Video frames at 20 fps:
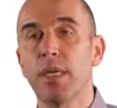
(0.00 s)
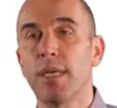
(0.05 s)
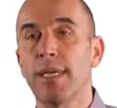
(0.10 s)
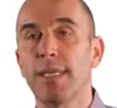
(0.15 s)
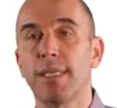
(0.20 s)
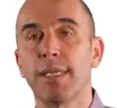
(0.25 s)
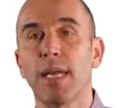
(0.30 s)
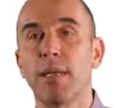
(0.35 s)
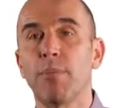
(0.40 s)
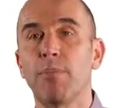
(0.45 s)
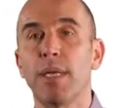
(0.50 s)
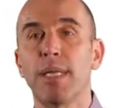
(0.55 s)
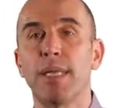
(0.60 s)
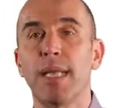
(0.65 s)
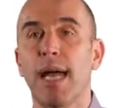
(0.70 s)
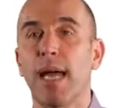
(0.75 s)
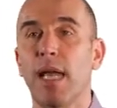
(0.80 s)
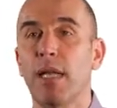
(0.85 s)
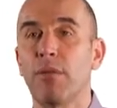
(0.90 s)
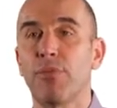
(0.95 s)
It can be
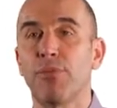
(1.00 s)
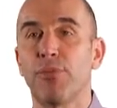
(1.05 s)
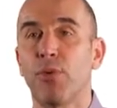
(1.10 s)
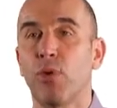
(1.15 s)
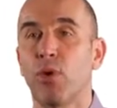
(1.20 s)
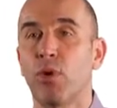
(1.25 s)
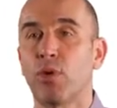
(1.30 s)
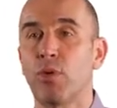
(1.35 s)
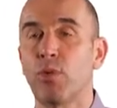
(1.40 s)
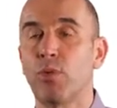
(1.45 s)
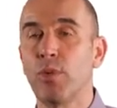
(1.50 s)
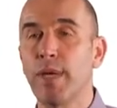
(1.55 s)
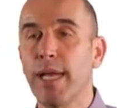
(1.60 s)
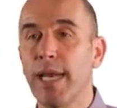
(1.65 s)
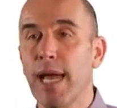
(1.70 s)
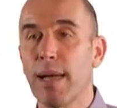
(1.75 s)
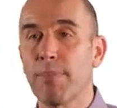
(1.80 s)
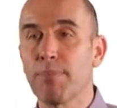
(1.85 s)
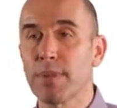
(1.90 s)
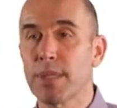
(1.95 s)
done for
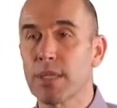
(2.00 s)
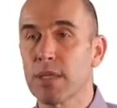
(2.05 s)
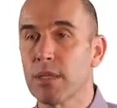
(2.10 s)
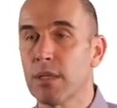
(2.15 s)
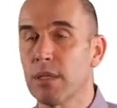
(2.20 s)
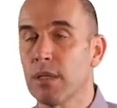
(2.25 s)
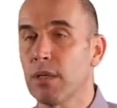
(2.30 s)
relapse